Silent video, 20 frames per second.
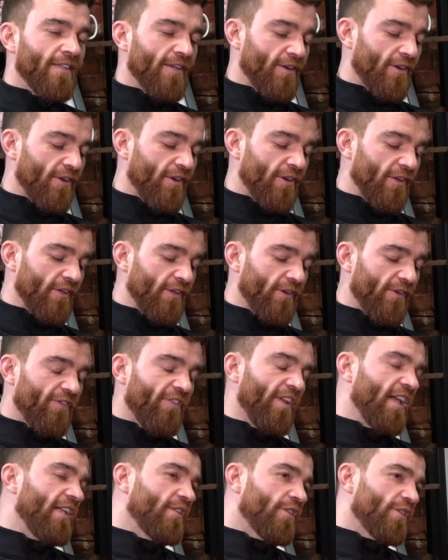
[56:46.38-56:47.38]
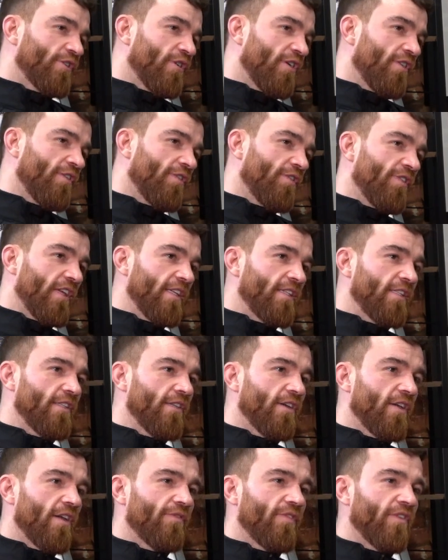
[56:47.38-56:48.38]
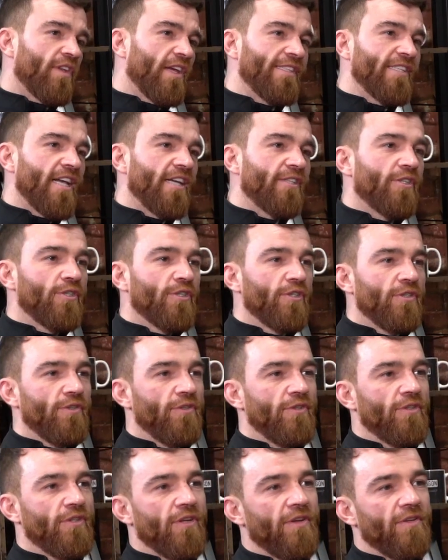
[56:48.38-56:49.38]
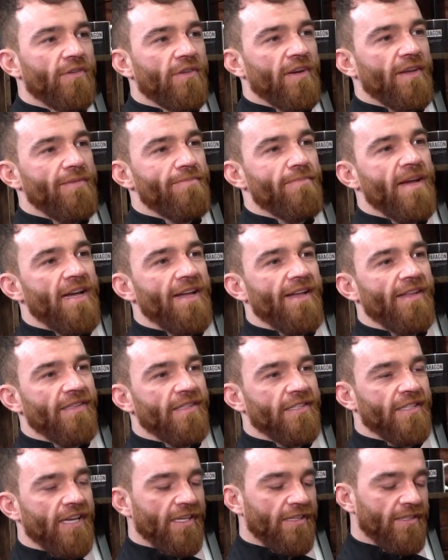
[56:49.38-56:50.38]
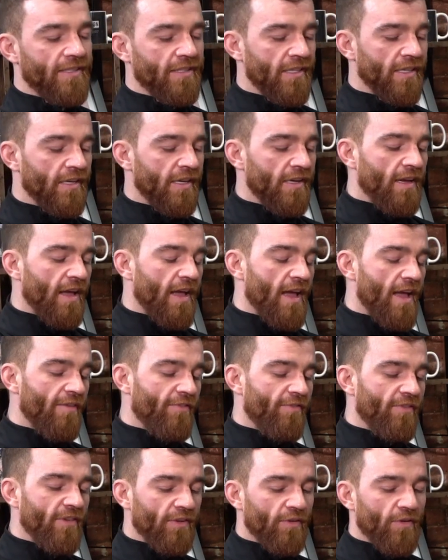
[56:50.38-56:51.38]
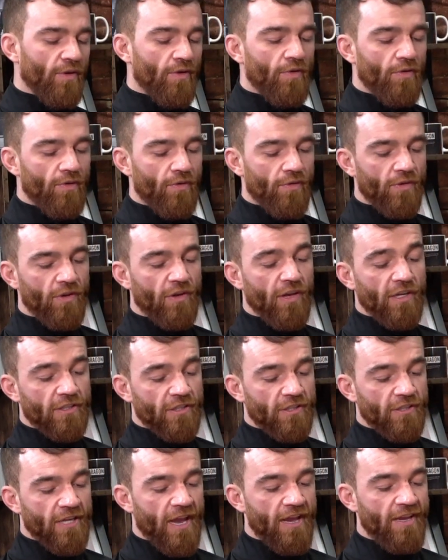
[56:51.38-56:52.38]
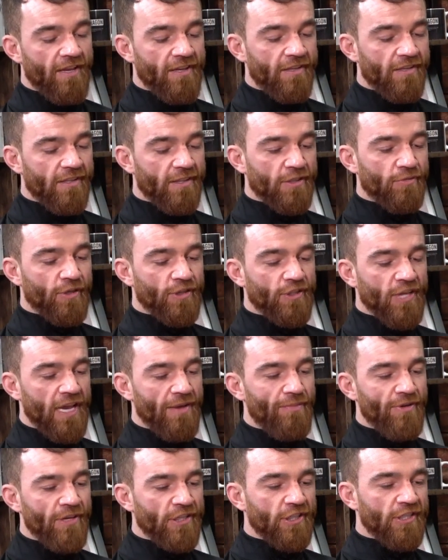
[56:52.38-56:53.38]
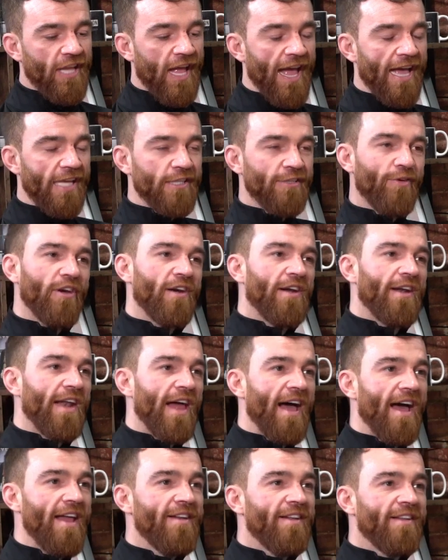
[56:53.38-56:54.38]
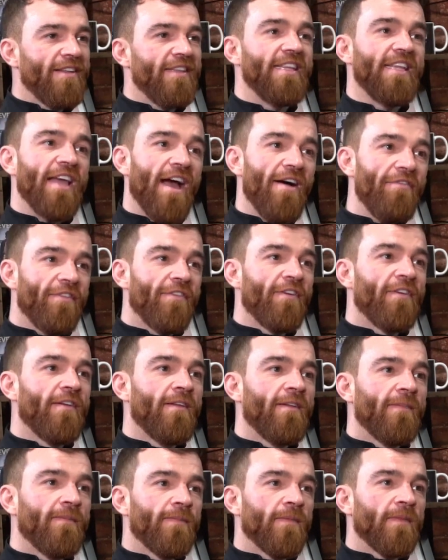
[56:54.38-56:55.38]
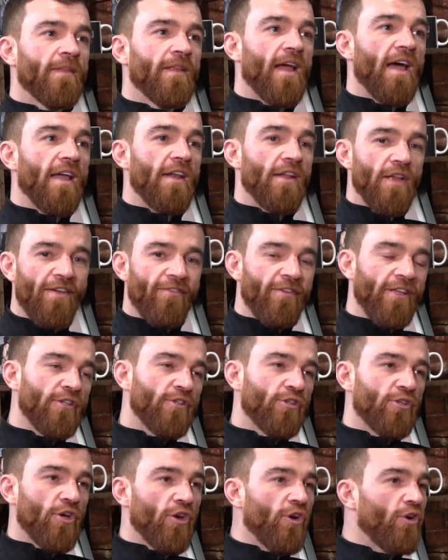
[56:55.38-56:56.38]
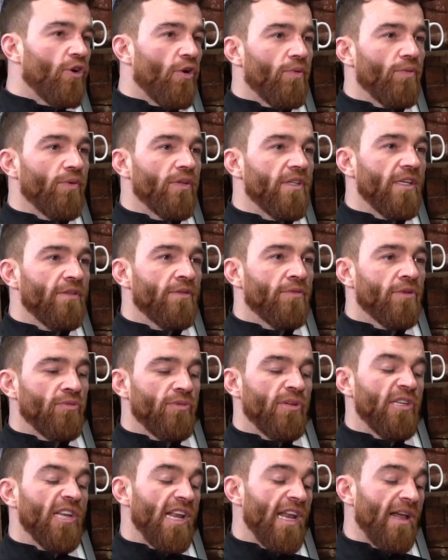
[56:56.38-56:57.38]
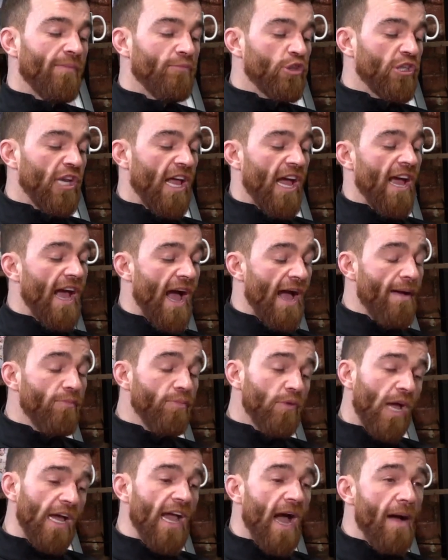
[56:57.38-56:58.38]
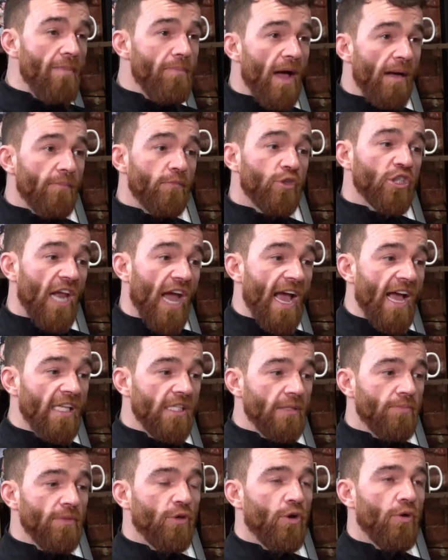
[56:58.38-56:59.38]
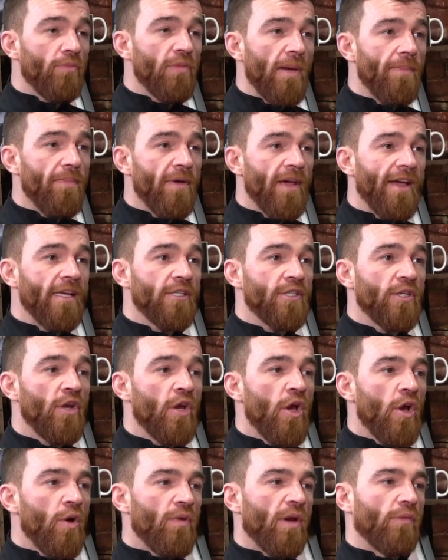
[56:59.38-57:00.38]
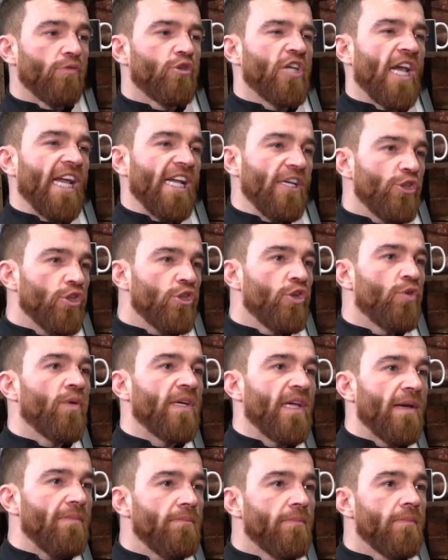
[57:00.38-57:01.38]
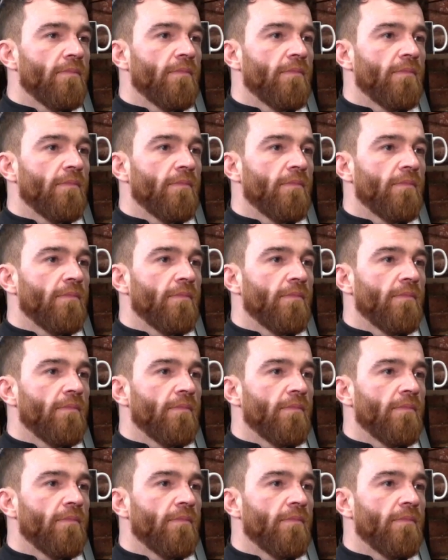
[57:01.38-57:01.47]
Your face has got to fit. You got to have the right attitude. You got to have the right mindset. As I say, this is what I say. When the stars have got to align, they have, and everything's got to go with it. You know what I mean? And I'm trying to become that person without changing who I am.